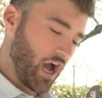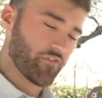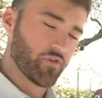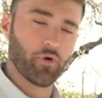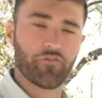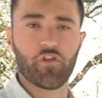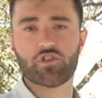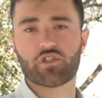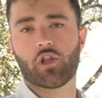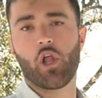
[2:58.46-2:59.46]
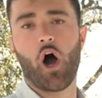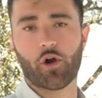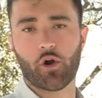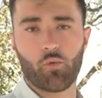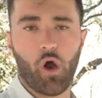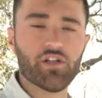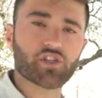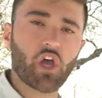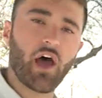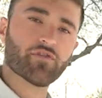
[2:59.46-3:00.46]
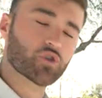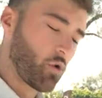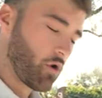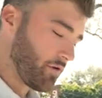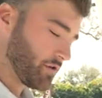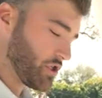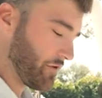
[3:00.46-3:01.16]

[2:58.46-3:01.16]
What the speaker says: comfortable for those longer runs offshore to